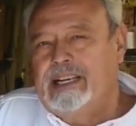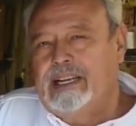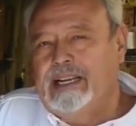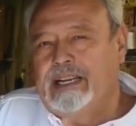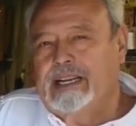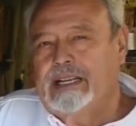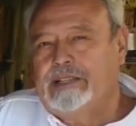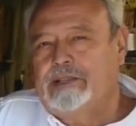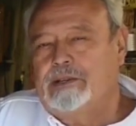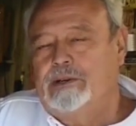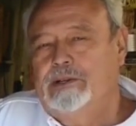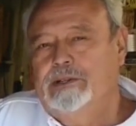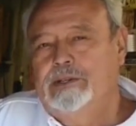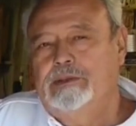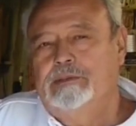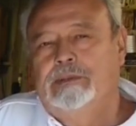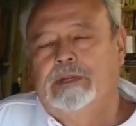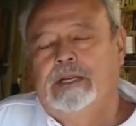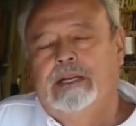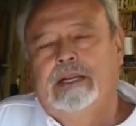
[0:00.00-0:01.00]
and I told
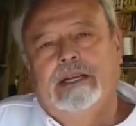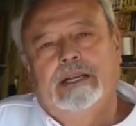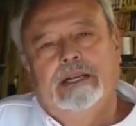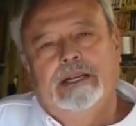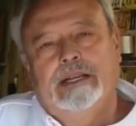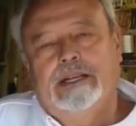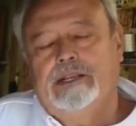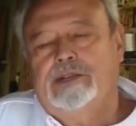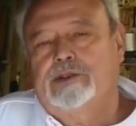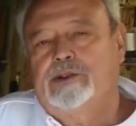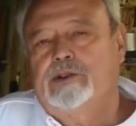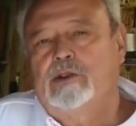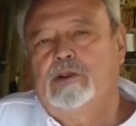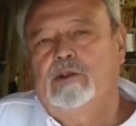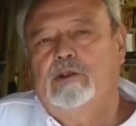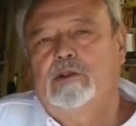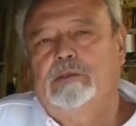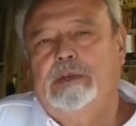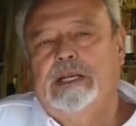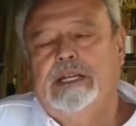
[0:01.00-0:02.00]
him it
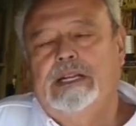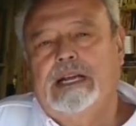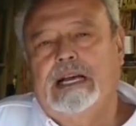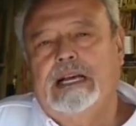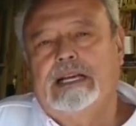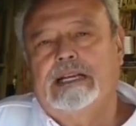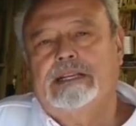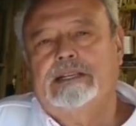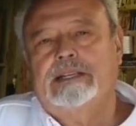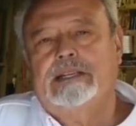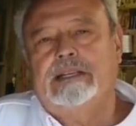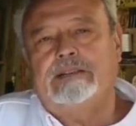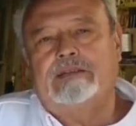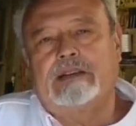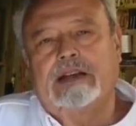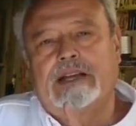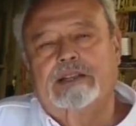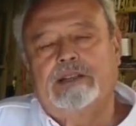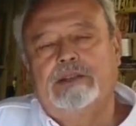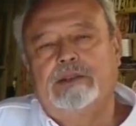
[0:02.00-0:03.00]
sure would be nice if
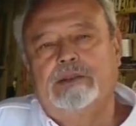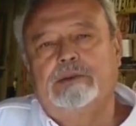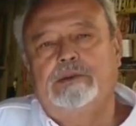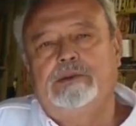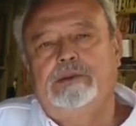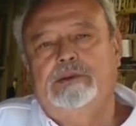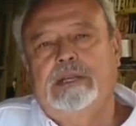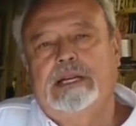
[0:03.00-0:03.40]
I knew